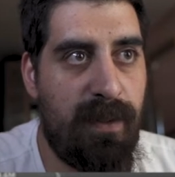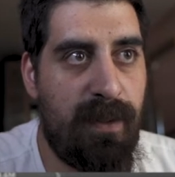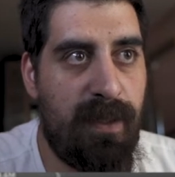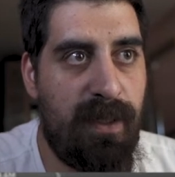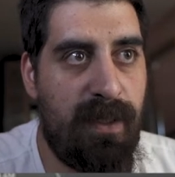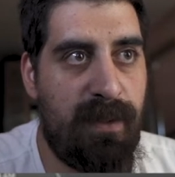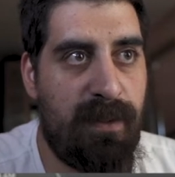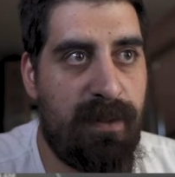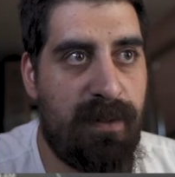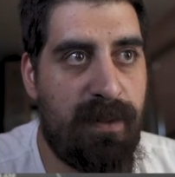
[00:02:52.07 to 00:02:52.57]

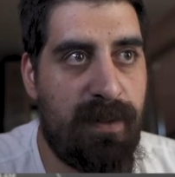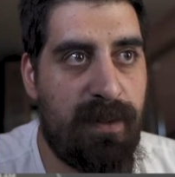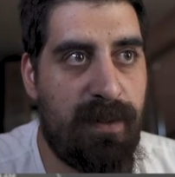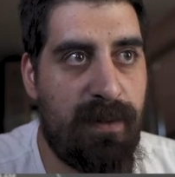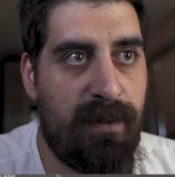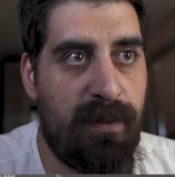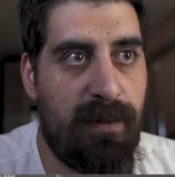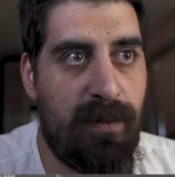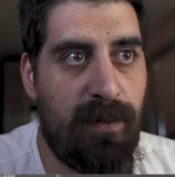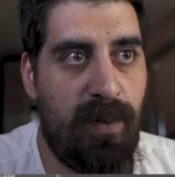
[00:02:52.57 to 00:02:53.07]
And
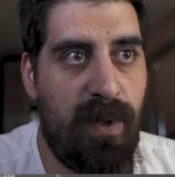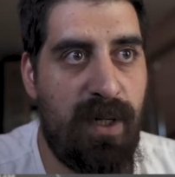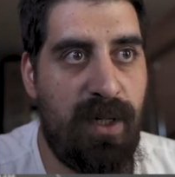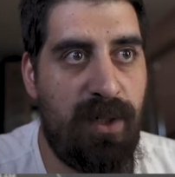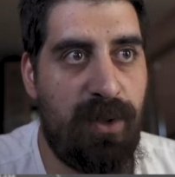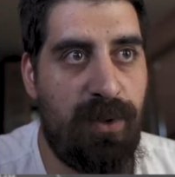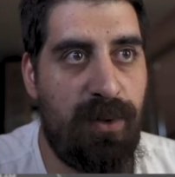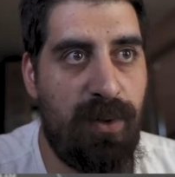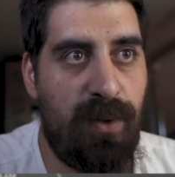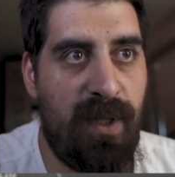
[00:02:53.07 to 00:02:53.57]
when
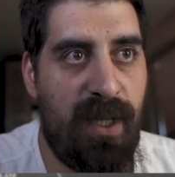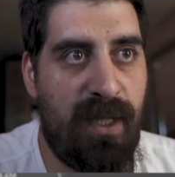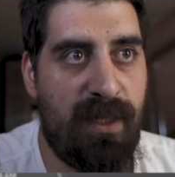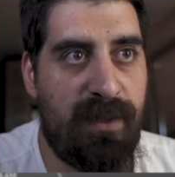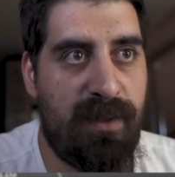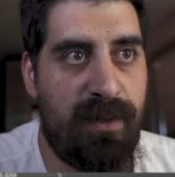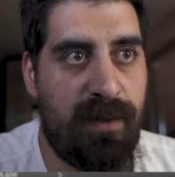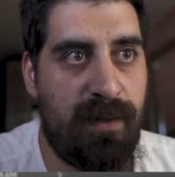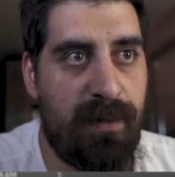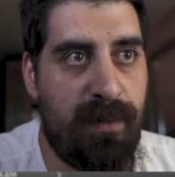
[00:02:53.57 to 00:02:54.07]
you do
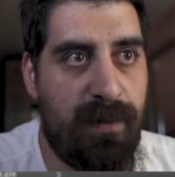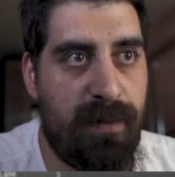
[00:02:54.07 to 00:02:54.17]
that,